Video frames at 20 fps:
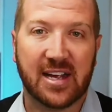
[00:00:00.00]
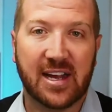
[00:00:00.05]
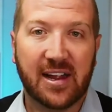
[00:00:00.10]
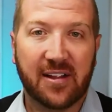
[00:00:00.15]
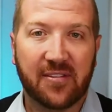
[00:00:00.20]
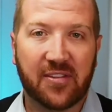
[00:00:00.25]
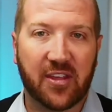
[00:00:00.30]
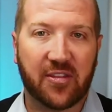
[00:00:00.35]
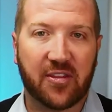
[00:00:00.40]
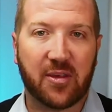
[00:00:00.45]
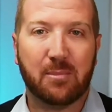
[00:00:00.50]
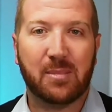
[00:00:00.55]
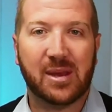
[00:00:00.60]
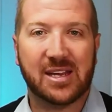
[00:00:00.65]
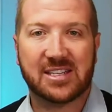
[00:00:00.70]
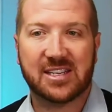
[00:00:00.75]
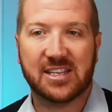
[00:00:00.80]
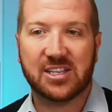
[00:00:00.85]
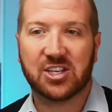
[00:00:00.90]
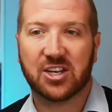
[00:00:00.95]
that the
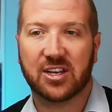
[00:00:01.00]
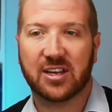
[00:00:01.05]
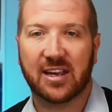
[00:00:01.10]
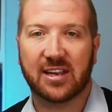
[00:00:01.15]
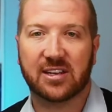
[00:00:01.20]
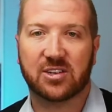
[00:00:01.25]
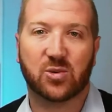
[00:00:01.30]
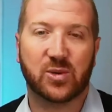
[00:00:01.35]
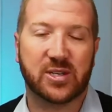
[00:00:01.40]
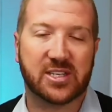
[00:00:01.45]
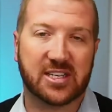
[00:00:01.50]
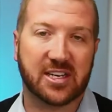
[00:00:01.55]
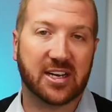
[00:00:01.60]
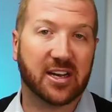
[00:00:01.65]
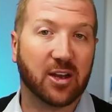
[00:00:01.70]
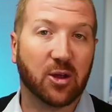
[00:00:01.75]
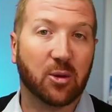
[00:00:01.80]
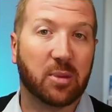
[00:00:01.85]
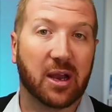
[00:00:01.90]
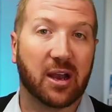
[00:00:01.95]
message can get twisted a
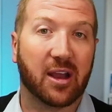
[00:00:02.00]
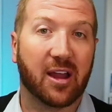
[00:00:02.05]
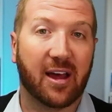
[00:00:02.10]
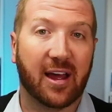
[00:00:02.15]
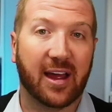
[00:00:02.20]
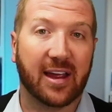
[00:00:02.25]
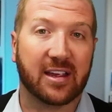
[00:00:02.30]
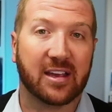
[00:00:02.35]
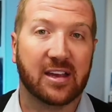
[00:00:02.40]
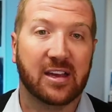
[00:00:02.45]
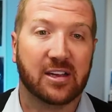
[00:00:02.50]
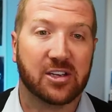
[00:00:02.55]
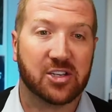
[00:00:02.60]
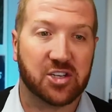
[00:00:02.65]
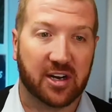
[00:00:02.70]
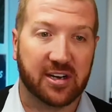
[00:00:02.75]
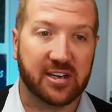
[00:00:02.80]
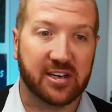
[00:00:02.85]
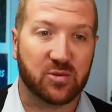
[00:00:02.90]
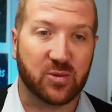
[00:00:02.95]
little bit like
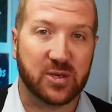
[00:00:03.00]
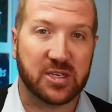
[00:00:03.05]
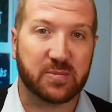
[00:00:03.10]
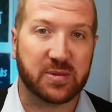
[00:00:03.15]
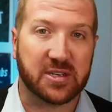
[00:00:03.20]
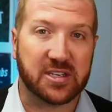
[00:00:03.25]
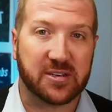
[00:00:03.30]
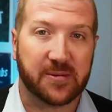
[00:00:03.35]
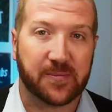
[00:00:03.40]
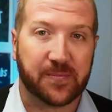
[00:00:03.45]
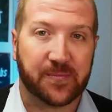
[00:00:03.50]
Chinese whispers.